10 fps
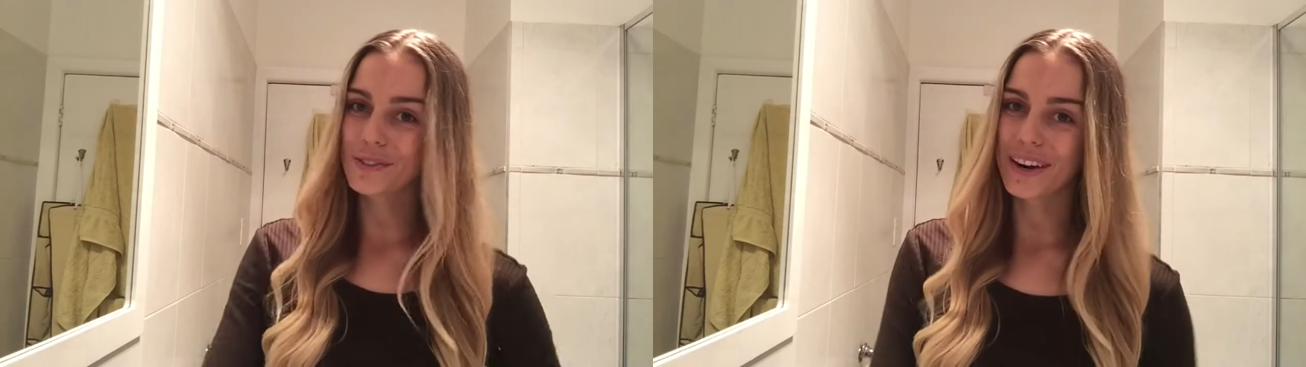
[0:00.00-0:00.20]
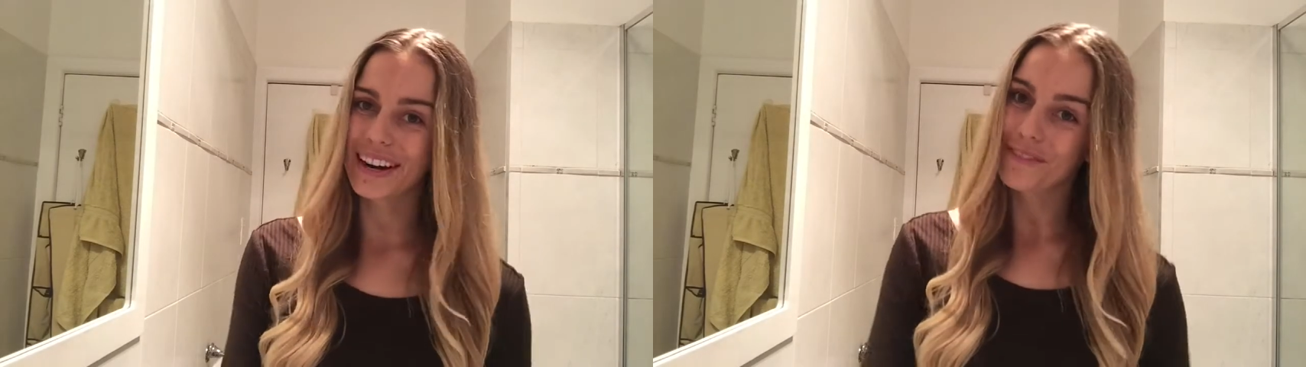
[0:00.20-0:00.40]

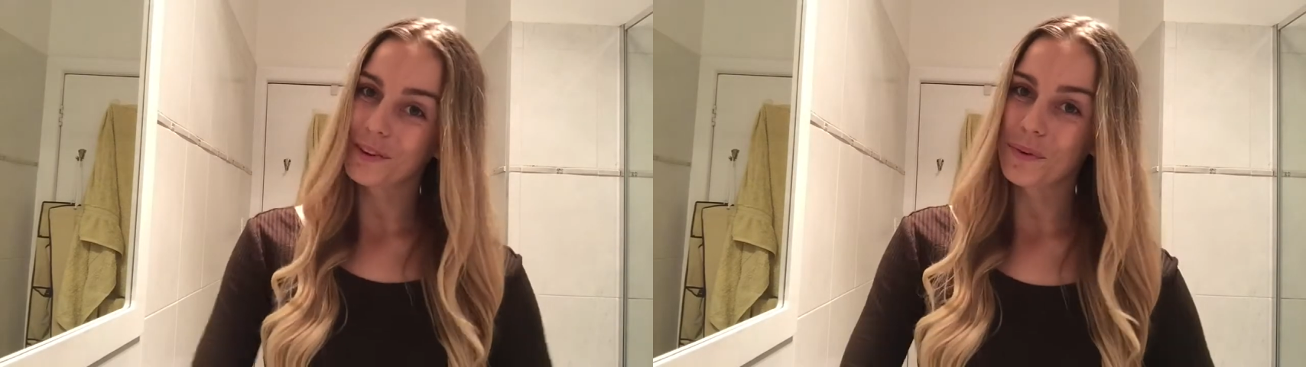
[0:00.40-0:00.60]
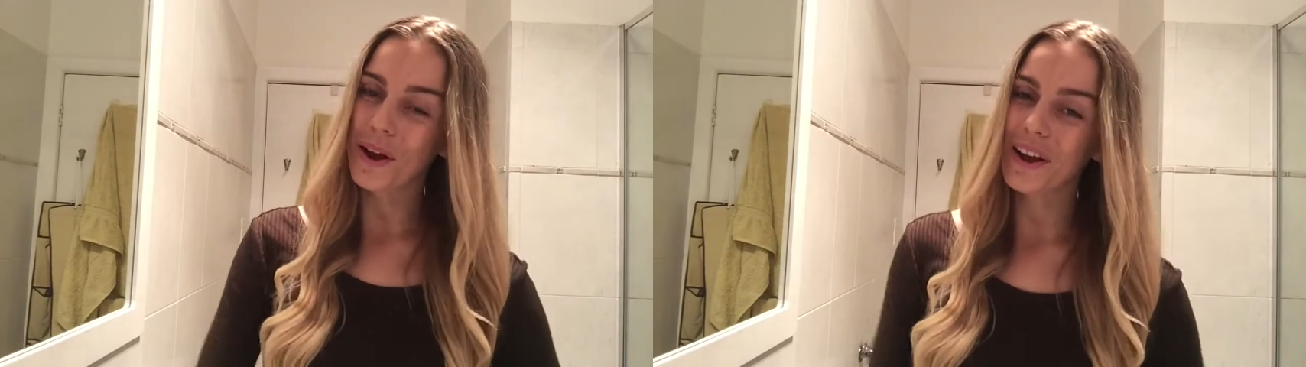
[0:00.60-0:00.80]
Ready
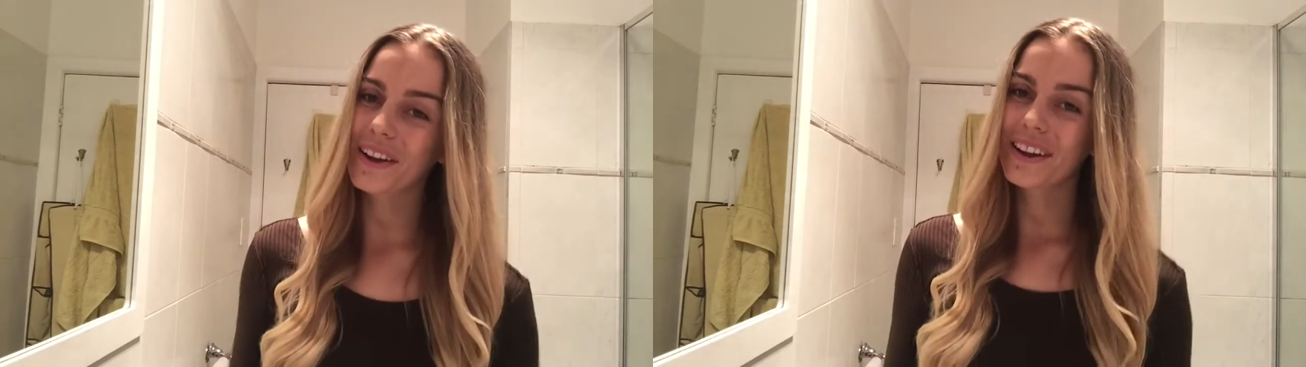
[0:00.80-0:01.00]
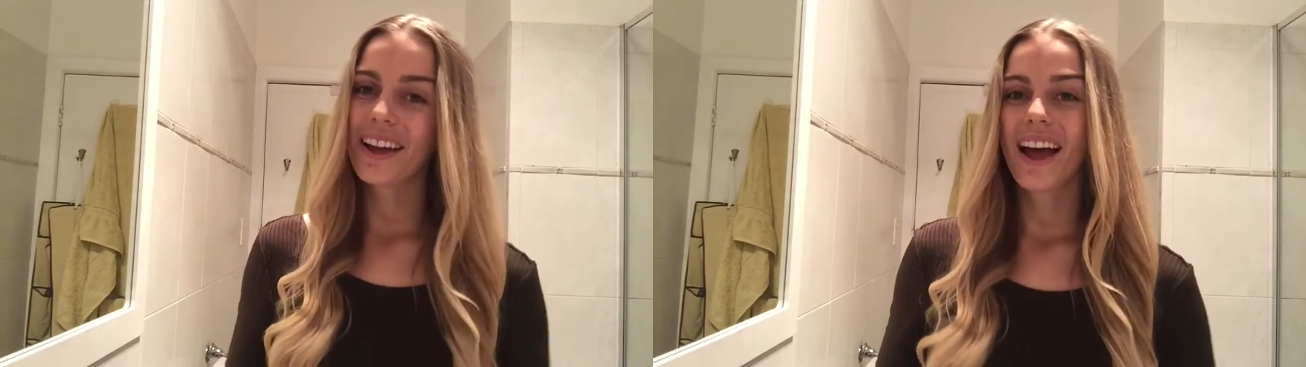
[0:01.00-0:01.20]
for
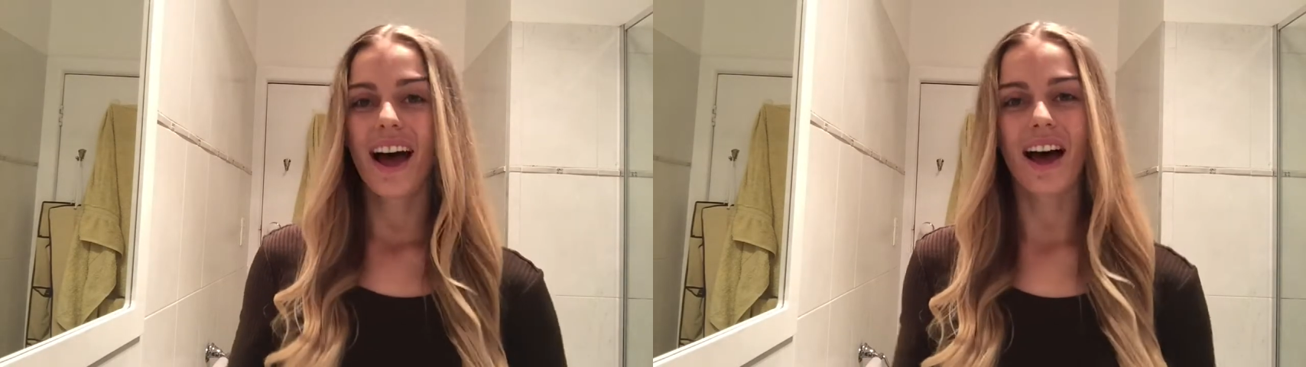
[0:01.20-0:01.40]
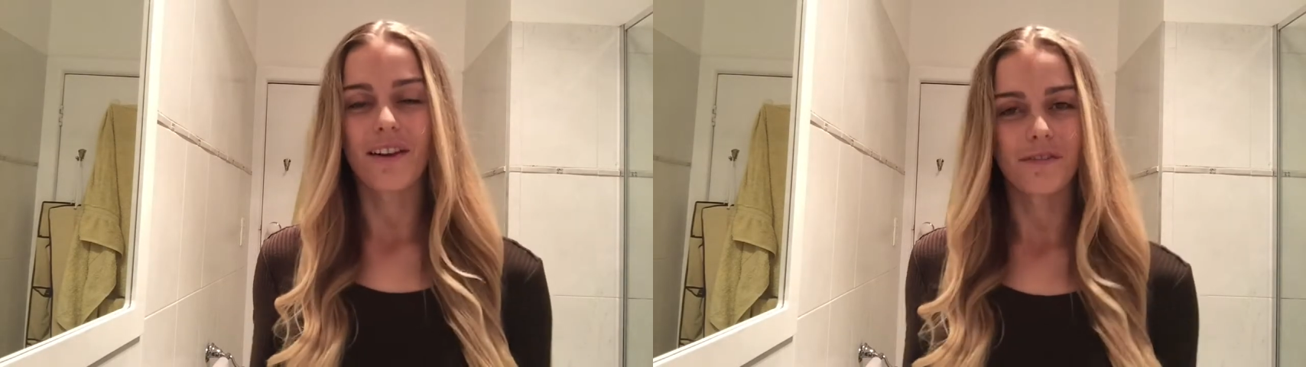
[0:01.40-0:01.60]
work.
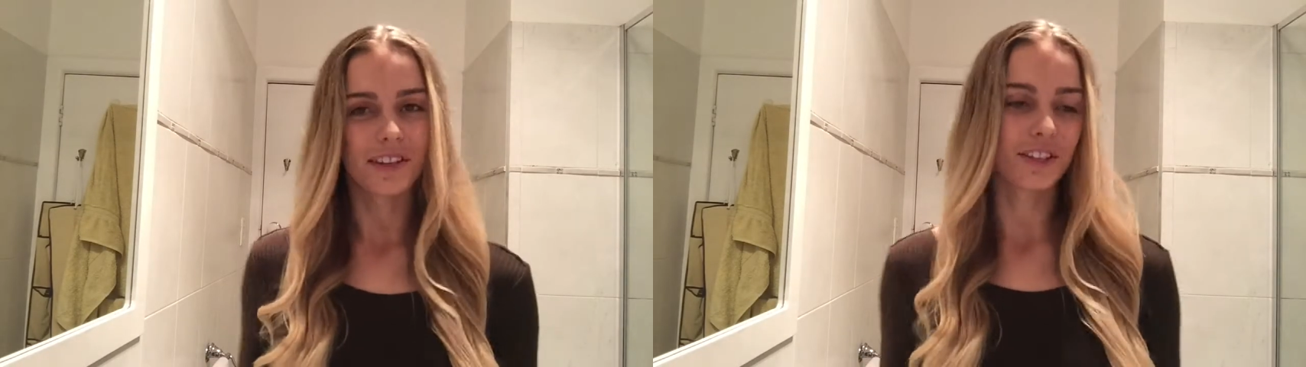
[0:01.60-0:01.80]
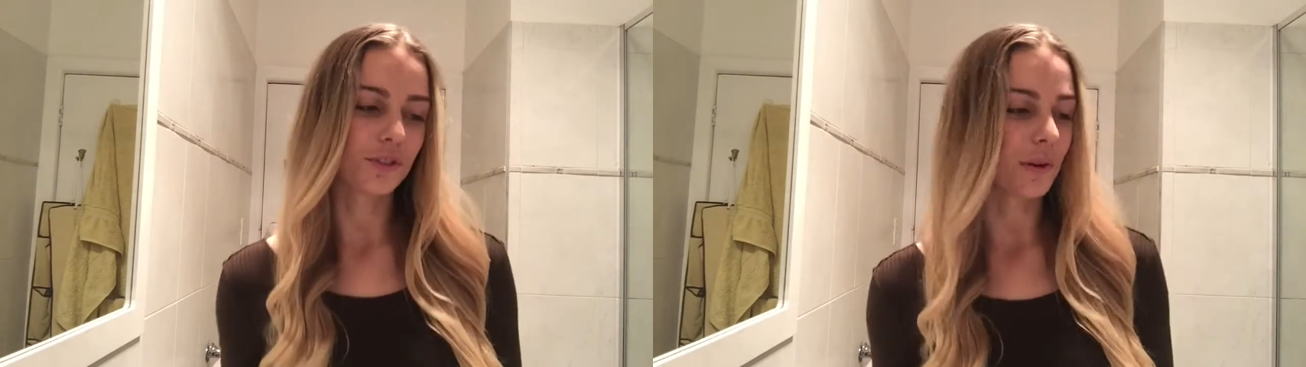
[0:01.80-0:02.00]
I
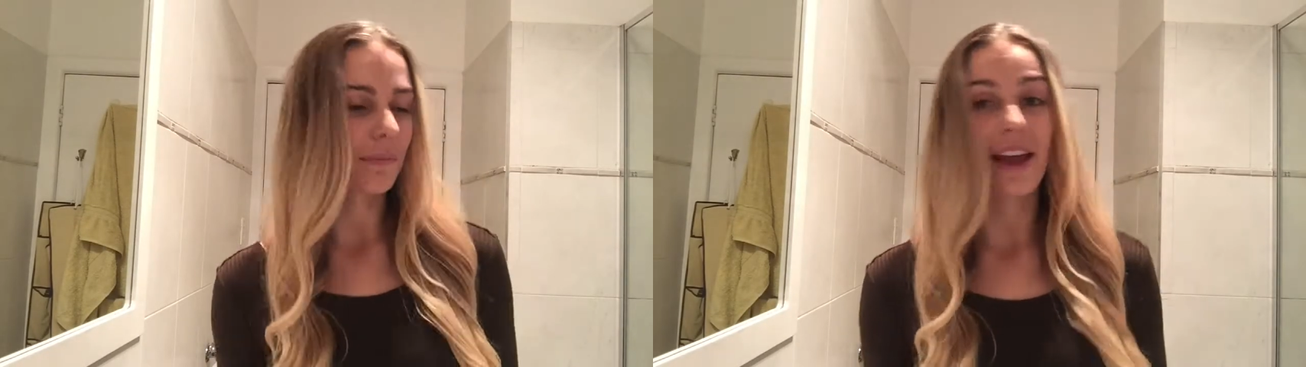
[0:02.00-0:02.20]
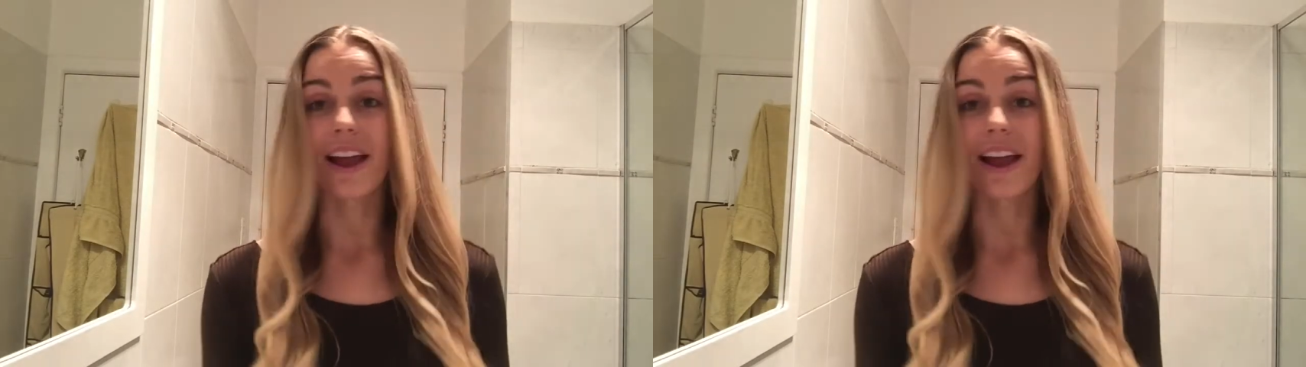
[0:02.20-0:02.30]
finished doing my